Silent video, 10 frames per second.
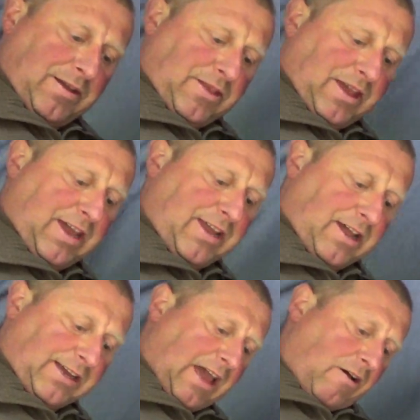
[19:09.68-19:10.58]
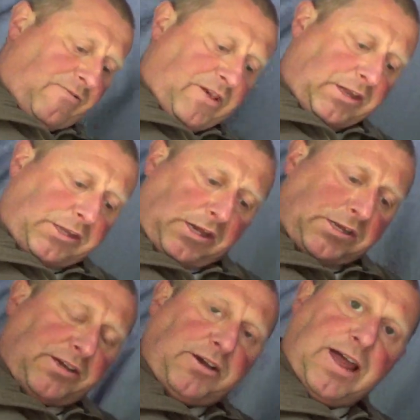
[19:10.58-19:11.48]
the heat I get off this because
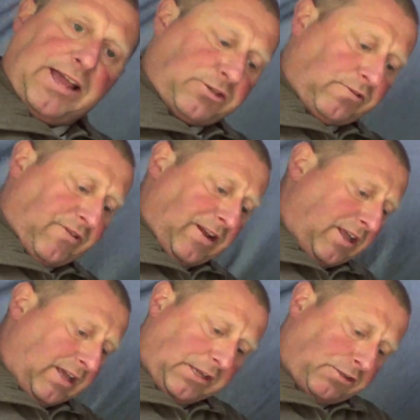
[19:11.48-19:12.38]
I got extra fill in it is